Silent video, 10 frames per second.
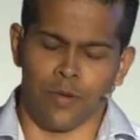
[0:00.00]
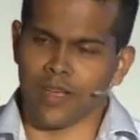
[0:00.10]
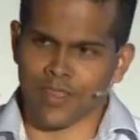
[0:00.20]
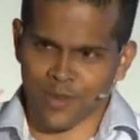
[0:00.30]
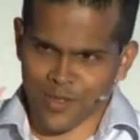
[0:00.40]

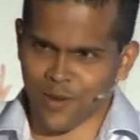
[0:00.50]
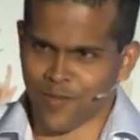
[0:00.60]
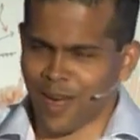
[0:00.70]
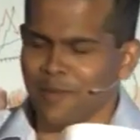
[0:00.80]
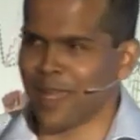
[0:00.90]
Well, it's not
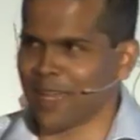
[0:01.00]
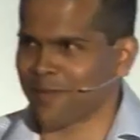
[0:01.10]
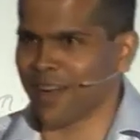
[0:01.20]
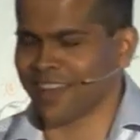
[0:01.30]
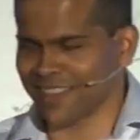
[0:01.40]
frightening. I make it
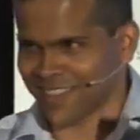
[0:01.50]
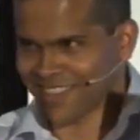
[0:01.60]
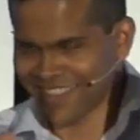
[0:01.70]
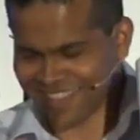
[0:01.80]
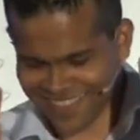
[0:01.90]
frightening because
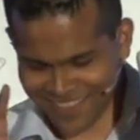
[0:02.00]
it's